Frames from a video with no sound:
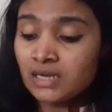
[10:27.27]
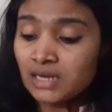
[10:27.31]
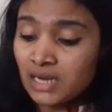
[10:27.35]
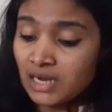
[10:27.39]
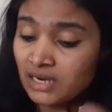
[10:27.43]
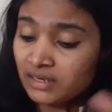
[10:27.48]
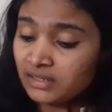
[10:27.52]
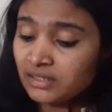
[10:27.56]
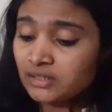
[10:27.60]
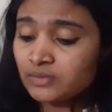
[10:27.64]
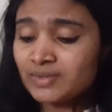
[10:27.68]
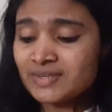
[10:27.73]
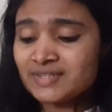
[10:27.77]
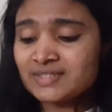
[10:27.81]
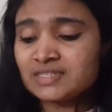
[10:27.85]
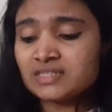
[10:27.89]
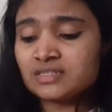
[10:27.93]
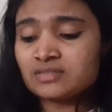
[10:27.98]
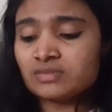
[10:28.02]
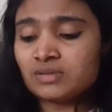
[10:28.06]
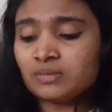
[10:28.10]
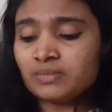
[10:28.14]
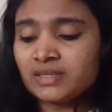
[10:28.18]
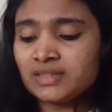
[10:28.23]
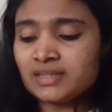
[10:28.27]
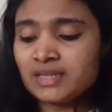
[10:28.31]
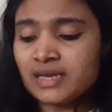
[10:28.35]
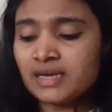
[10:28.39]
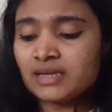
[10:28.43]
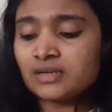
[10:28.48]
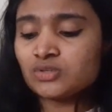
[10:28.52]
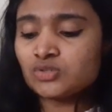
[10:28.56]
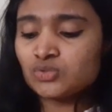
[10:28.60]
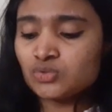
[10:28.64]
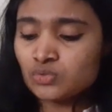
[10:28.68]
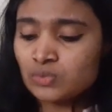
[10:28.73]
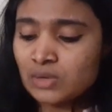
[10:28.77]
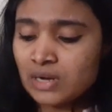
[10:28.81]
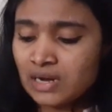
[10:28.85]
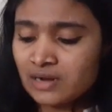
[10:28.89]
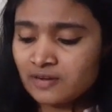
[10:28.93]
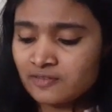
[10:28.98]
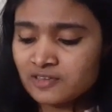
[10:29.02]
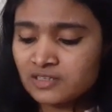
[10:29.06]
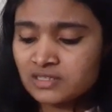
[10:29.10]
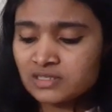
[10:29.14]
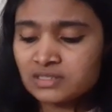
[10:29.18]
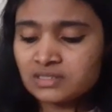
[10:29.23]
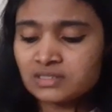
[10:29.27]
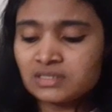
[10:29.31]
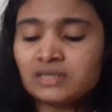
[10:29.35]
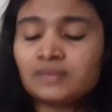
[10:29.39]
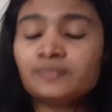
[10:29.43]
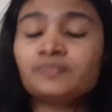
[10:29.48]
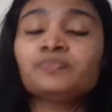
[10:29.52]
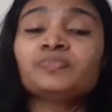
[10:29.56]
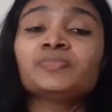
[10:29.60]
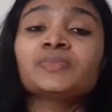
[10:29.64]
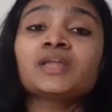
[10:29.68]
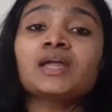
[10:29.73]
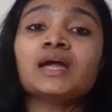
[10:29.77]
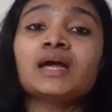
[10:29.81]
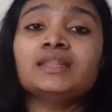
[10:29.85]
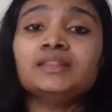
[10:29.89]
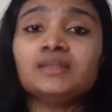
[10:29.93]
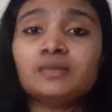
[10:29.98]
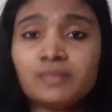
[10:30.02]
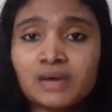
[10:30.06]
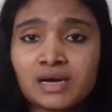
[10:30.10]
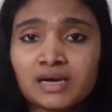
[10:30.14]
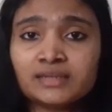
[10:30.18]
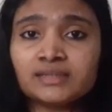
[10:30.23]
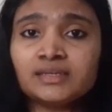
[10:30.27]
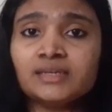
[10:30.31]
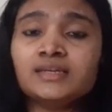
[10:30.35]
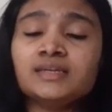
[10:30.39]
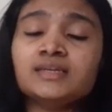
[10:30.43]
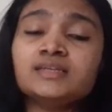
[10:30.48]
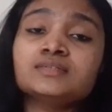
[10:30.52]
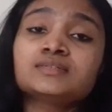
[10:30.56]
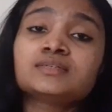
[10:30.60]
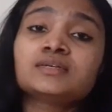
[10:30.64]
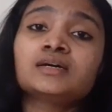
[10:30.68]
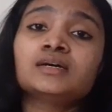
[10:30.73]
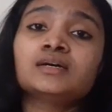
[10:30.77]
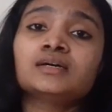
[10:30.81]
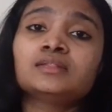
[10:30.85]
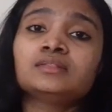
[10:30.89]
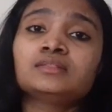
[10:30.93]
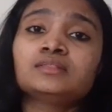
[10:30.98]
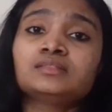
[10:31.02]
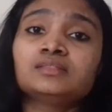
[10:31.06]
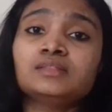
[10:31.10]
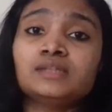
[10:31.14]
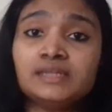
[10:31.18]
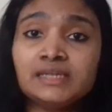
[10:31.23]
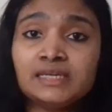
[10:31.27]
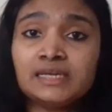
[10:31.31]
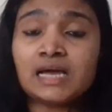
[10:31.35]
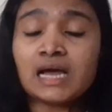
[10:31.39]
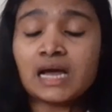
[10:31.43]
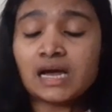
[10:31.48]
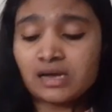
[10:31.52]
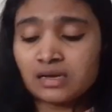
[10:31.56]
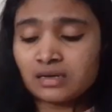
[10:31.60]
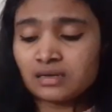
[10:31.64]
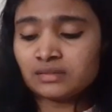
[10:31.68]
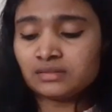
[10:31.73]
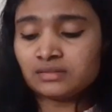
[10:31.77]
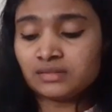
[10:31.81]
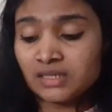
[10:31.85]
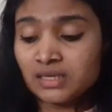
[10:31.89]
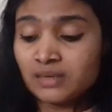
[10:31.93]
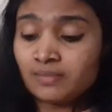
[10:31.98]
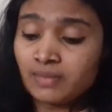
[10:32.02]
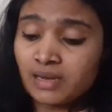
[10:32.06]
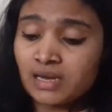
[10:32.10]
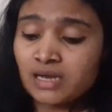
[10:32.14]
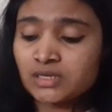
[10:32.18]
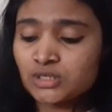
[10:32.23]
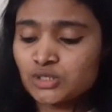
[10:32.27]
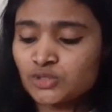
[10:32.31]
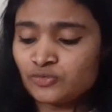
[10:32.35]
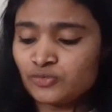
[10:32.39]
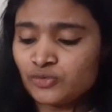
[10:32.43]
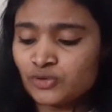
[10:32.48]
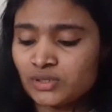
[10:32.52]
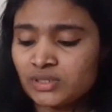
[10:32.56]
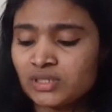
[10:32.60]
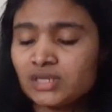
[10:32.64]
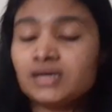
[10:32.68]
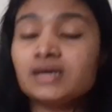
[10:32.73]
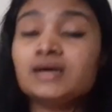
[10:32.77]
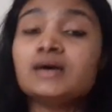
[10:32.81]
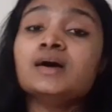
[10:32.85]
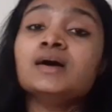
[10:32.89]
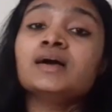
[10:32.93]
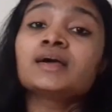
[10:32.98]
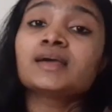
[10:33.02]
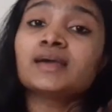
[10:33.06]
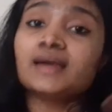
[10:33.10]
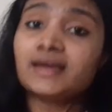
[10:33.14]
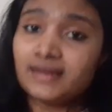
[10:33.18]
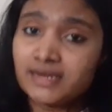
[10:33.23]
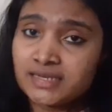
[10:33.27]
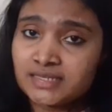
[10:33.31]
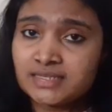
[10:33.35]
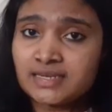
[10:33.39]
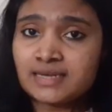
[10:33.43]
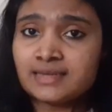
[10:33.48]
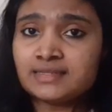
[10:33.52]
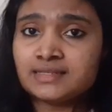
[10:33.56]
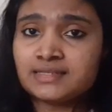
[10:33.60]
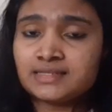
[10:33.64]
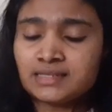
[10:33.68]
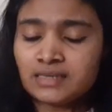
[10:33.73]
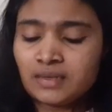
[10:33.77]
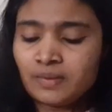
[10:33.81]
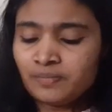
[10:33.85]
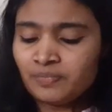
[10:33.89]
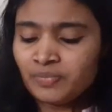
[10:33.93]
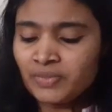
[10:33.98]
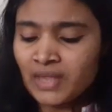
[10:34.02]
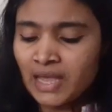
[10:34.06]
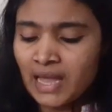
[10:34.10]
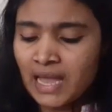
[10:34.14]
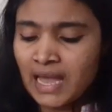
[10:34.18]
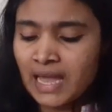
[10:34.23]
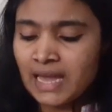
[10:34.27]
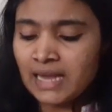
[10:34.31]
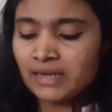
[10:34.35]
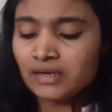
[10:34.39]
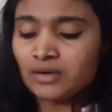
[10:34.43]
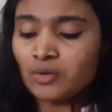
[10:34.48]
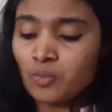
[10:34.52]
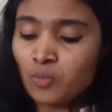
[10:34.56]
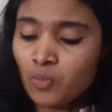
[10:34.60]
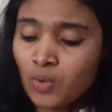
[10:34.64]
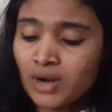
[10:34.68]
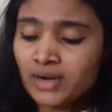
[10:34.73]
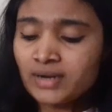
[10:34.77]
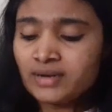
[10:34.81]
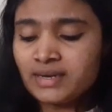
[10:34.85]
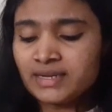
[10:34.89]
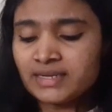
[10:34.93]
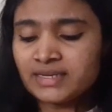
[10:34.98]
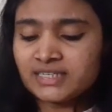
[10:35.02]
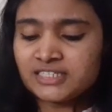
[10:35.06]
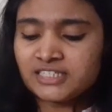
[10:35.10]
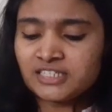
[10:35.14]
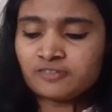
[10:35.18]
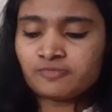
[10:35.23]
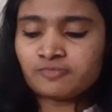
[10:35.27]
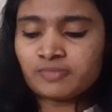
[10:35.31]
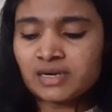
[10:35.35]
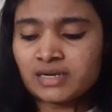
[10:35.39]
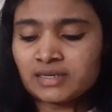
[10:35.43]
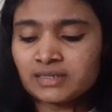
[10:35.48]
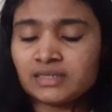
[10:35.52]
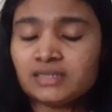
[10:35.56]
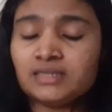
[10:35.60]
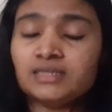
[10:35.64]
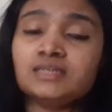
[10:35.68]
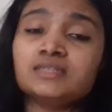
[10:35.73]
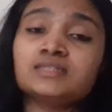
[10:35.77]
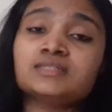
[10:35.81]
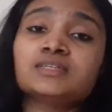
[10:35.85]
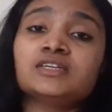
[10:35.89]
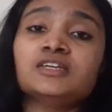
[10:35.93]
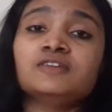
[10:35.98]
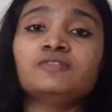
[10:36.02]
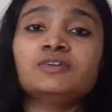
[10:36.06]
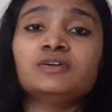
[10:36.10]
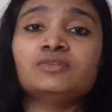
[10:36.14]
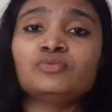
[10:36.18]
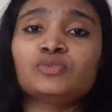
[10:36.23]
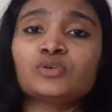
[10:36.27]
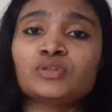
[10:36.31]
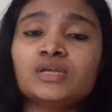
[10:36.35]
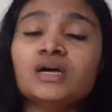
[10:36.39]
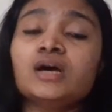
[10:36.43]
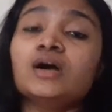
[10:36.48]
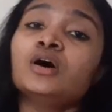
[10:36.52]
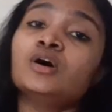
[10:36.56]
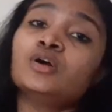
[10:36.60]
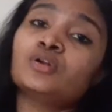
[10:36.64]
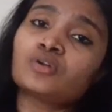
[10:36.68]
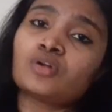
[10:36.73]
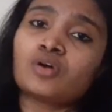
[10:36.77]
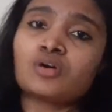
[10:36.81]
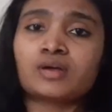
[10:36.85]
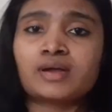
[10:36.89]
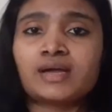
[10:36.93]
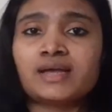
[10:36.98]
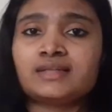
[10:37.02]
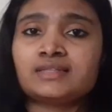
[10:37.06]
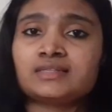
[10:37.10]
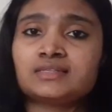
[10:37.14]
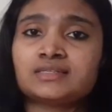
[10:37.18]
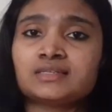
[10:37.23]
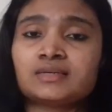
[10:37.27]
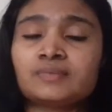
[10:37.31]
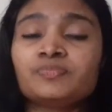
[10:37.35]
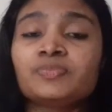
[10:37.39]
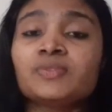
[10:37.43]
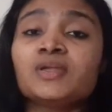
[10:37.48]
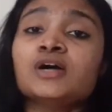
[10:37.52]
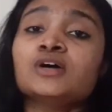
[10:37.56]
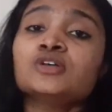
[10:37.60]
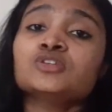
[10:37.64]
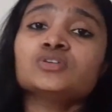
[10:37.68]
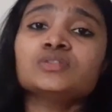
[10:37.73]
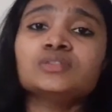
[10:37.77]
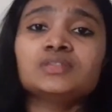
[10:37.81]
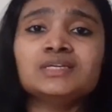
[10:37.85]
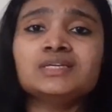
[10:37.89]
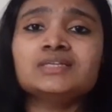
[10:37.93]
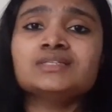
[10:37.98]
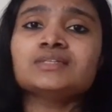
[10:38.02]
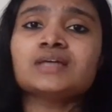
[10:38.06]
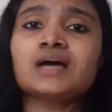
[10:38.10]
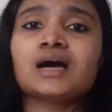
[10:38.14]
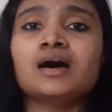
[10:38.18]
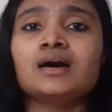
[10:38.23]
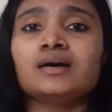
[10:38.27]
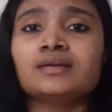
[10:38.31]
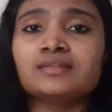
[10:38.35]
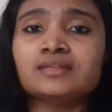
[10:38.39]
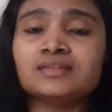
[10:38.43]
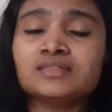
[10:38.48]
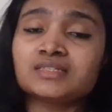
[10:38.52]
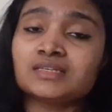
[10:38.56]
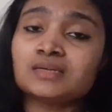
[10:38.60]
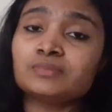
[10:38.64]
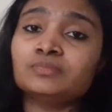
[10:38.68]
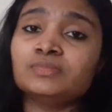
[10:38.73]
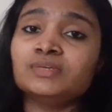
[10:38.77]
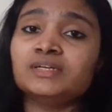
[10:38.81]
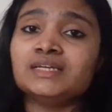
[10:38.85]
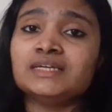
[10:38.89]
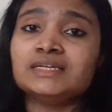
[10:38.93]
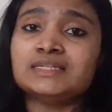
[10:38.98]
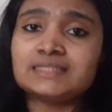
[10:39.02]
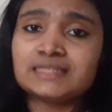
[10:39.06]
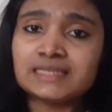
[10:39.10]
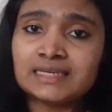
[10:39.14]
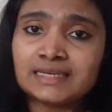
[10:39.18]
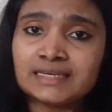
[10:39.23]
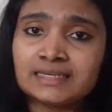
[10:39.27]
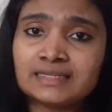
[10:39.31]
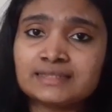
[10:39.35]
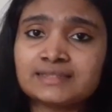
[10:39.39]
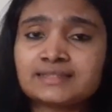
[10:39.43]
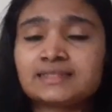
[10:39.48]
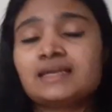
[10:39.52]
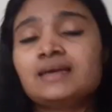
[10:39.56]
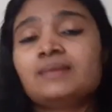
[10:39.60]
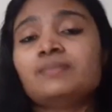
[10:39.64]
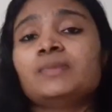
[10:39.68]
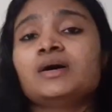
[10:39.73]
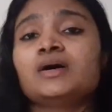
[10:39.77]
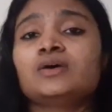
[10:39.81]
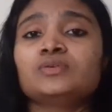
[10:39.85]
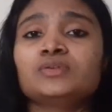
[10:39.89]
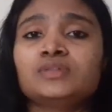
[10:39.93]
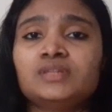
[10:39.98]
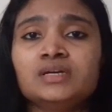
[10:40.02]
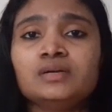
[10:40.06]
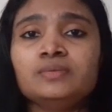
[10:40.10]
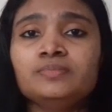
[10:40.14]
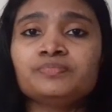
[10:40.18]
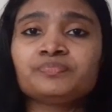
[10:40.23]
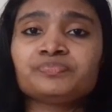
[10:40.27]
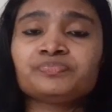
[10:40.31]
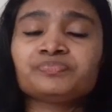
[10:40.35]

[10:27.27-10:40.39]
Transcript: 100 questions will be there 2 hours and the marking is 3 uh, 3 marks for the correct answer and one negative marking is given for the wrong answer so these are the some details about the